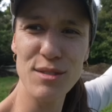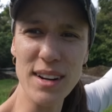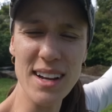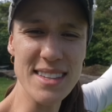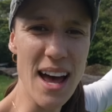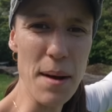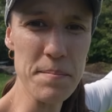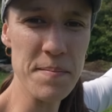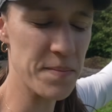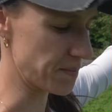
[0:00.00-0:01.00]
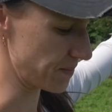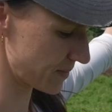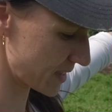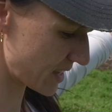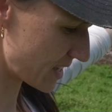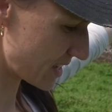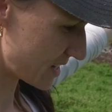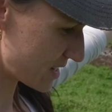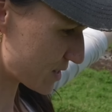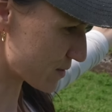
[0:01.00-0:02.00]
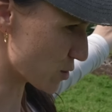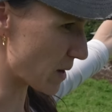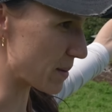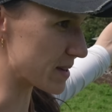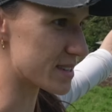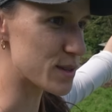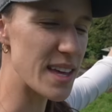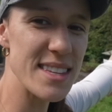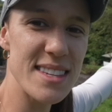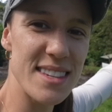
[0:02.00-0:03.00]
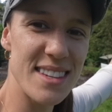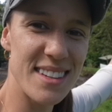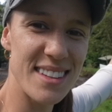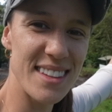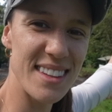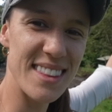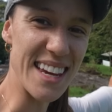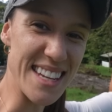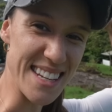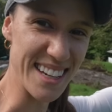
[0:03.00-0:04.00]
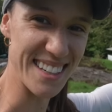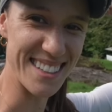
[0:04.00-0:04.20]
right on top. Just for you, baby. It's for you, baby. So that's the idea.